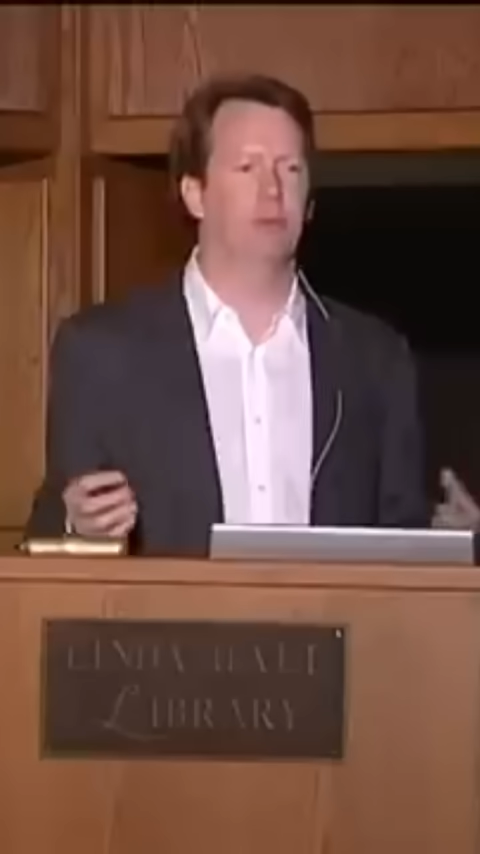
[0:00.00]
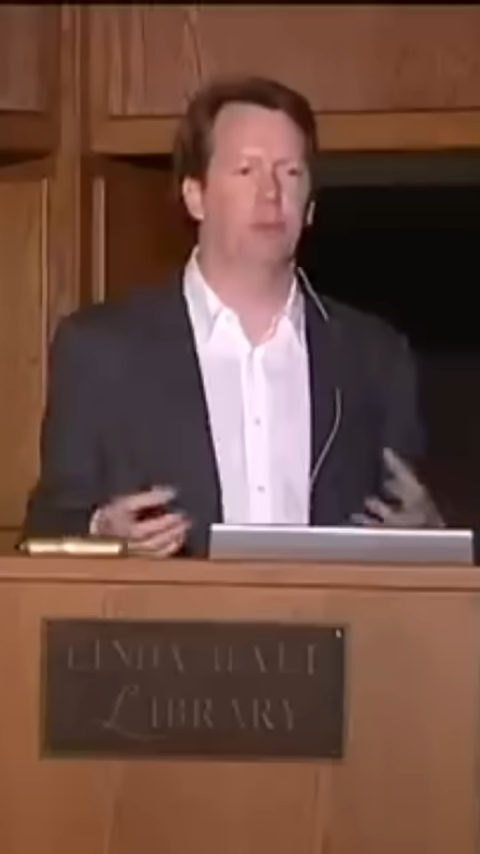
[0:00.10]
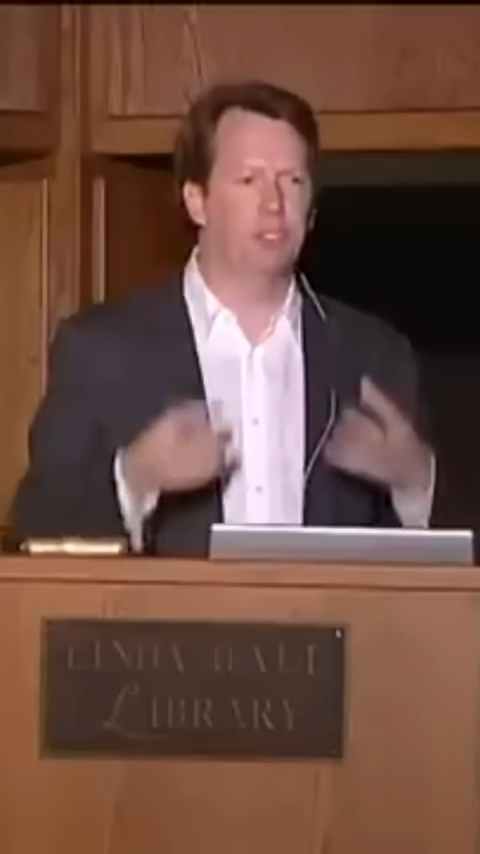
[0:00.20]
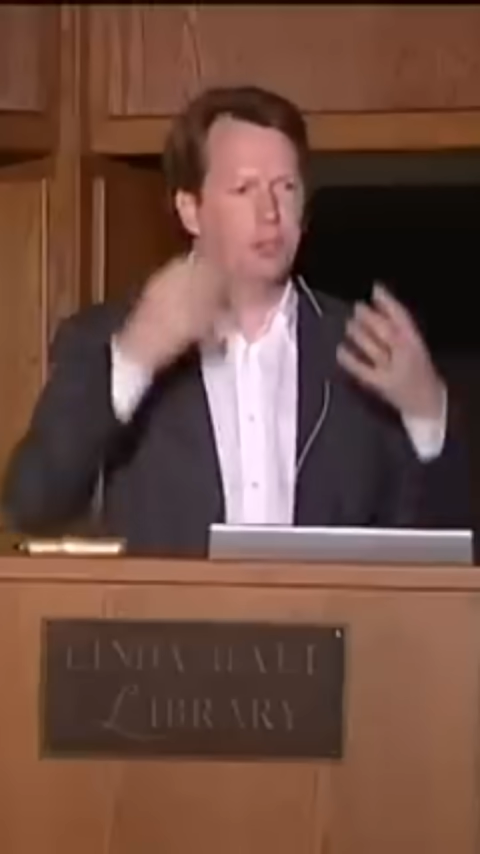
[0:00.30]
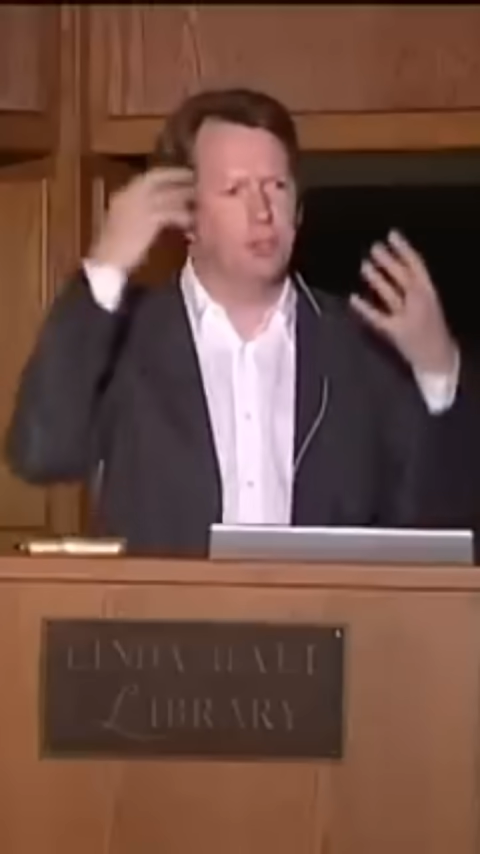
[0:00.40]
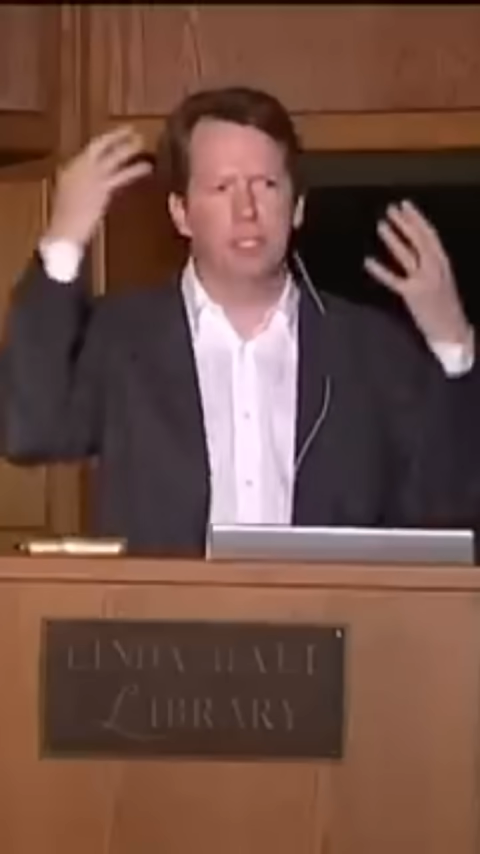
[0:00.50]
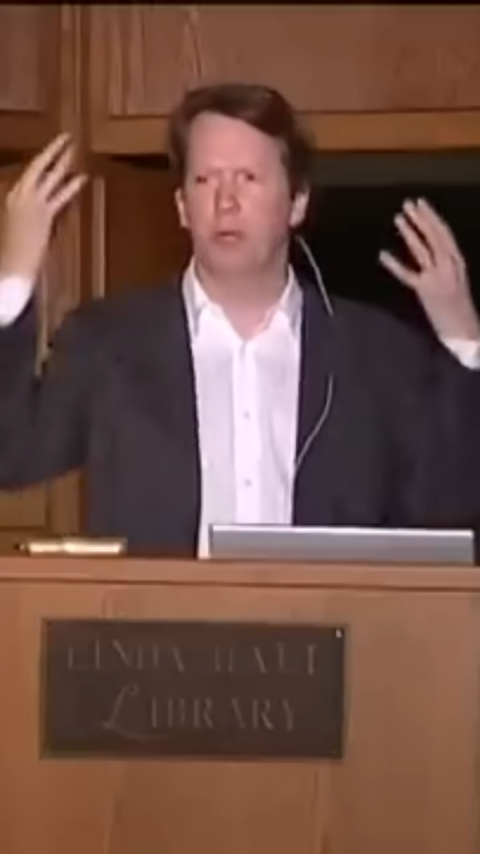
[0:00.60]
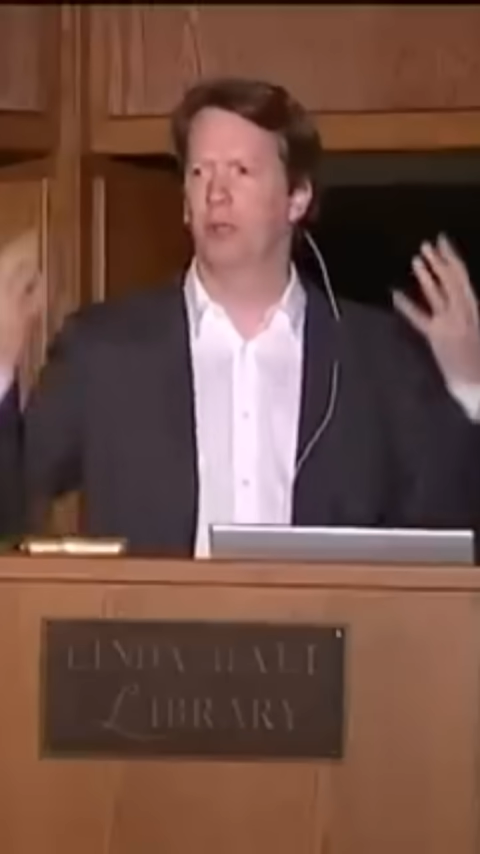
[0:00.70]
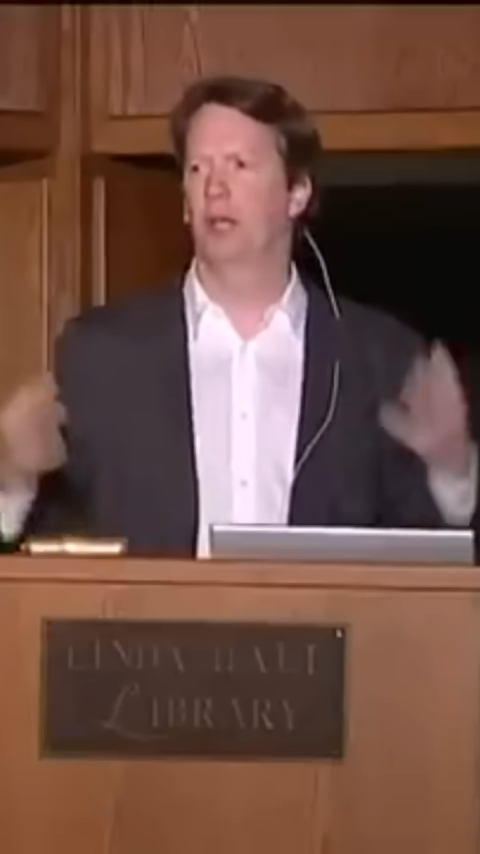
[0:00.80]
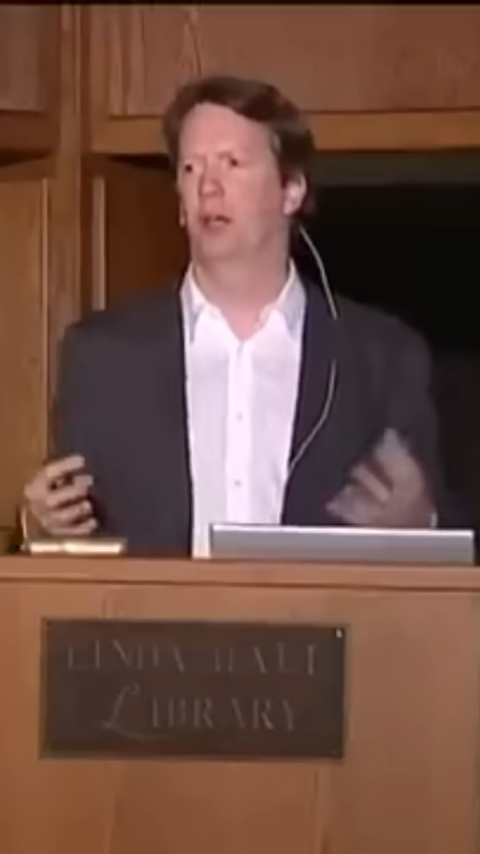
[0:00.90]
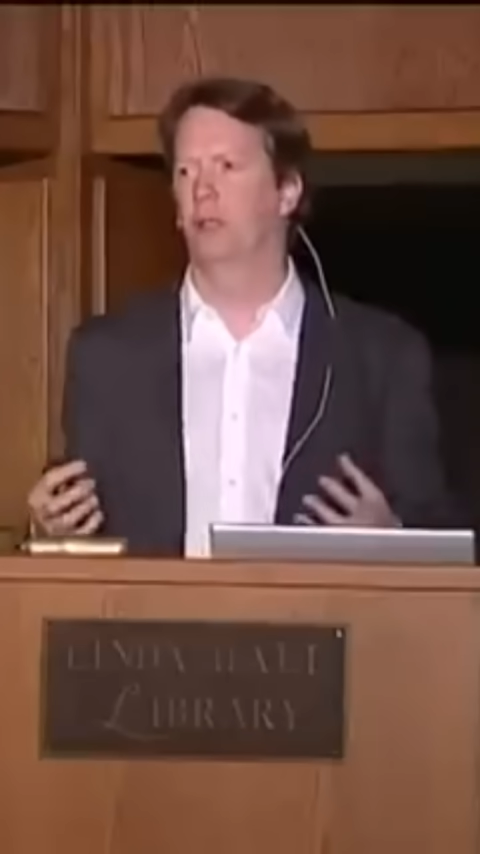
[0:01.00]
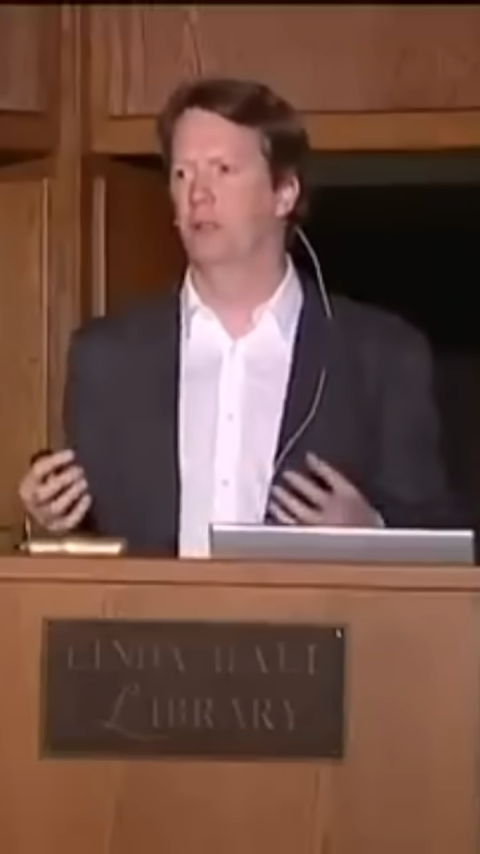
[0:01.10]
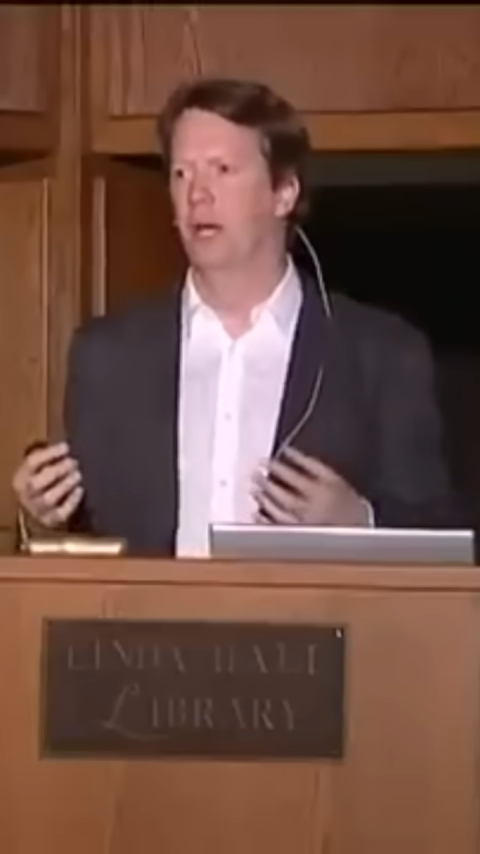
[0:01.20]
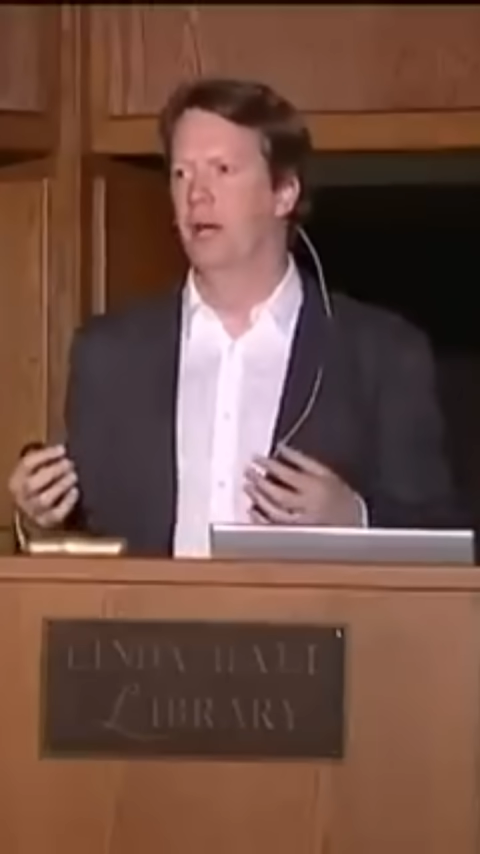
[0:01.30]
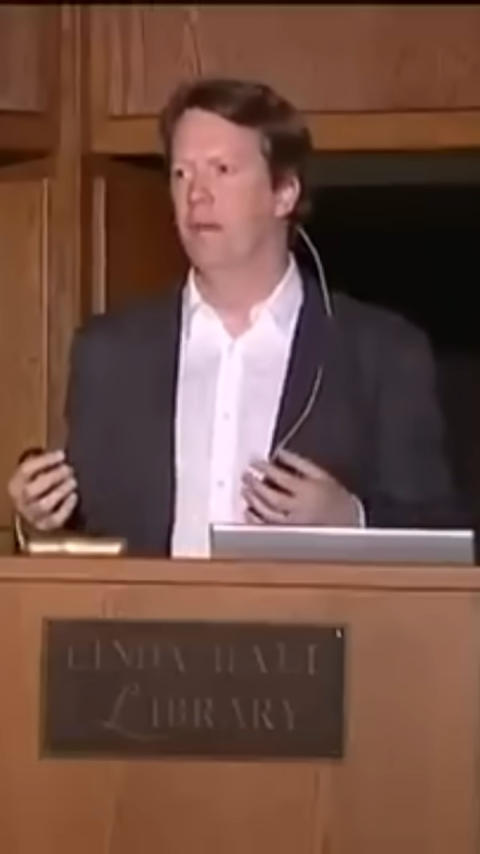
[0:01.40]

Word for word: but we certainly don't know